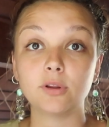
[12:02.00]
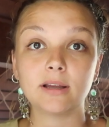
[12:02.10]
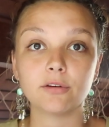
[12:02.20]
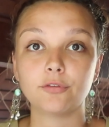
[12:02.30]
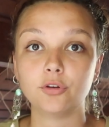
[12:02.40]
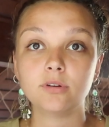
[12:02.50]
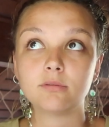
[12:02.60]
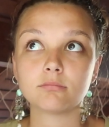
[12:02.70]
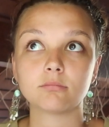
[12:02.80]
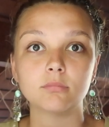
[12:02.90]
like a few
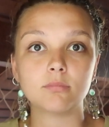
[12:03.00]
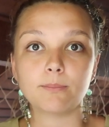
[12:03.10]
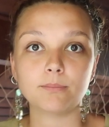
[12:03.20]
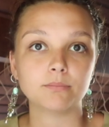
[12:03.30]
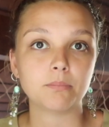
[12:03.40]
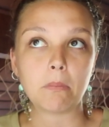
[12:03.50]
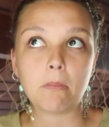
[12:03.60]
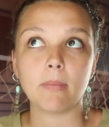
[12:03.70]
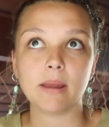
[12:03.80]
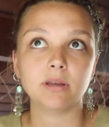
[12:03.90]

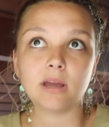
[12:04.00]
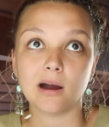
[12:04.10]
maybe